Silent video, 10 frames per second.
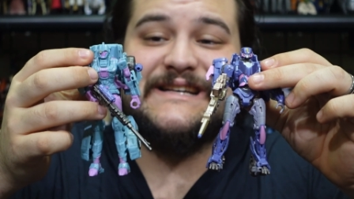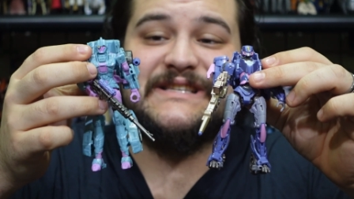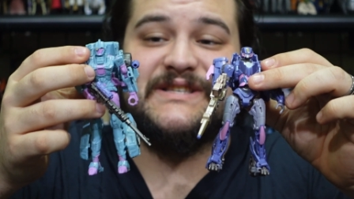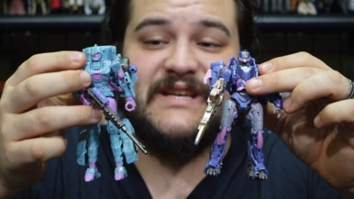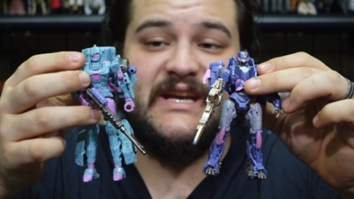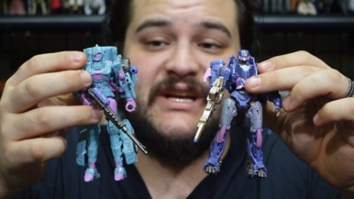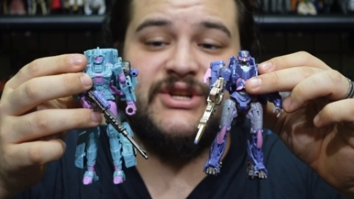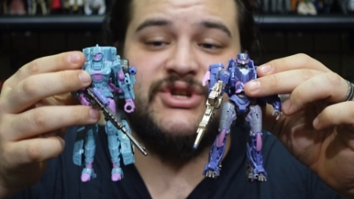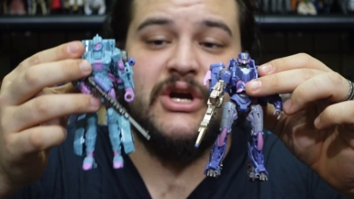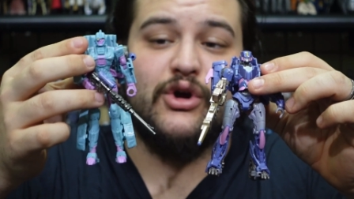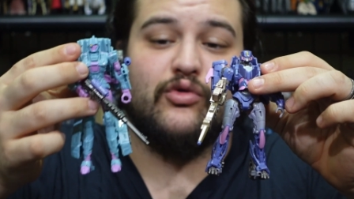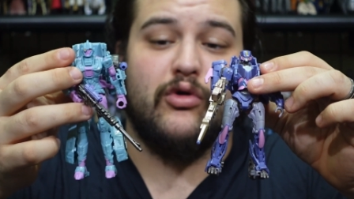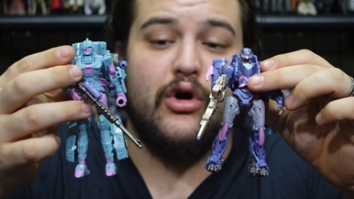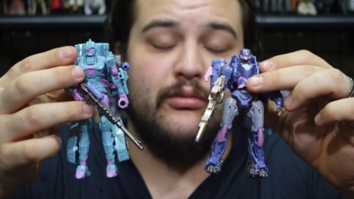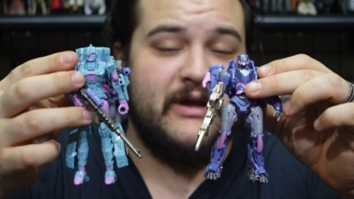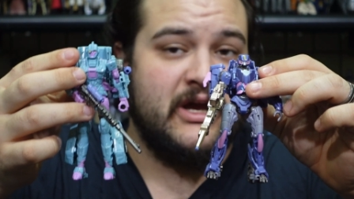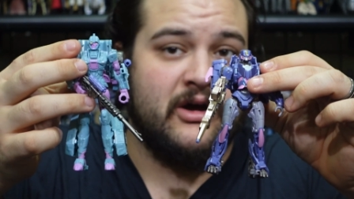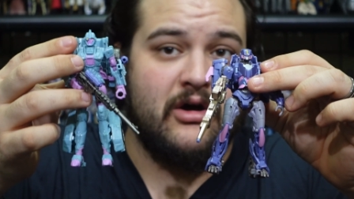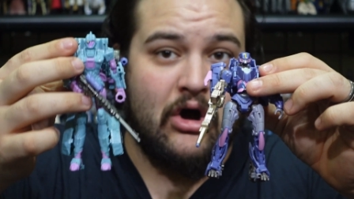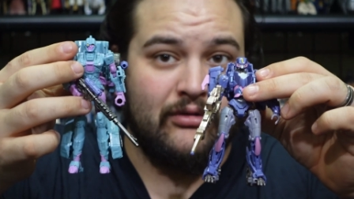Siege
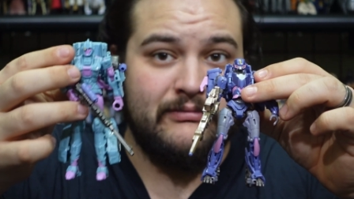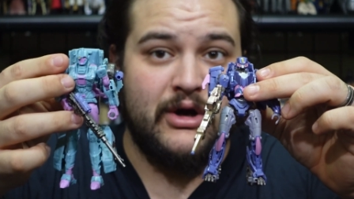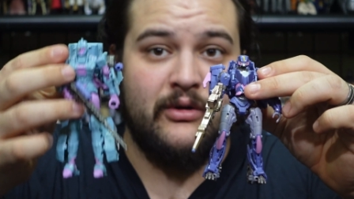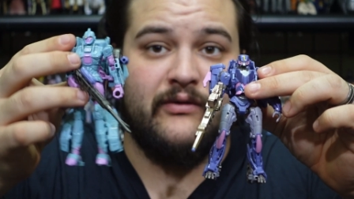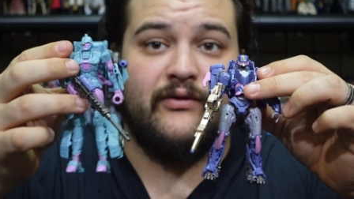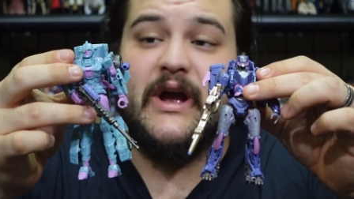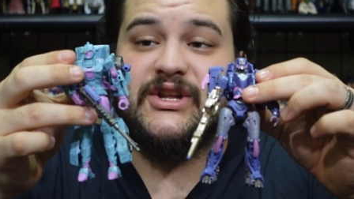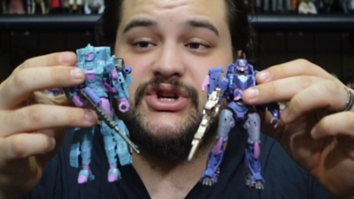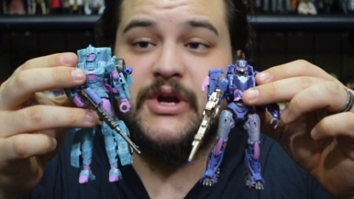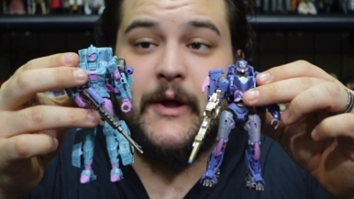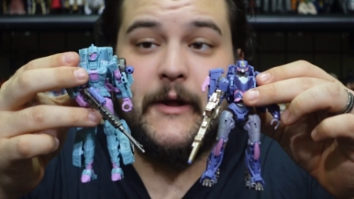Chromia alt mode, which